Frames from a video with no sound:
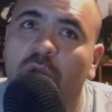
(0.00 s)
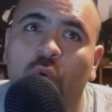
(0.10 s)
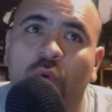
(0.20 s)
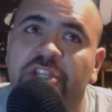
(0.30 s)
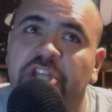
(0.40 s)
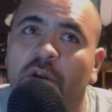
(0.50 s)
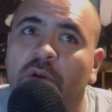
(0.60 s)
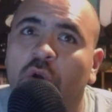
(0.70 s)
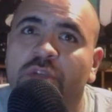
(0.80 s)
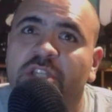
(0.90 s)
when
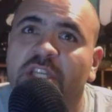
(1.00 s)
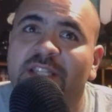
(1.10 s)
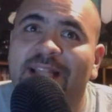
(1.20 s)
Jericho was just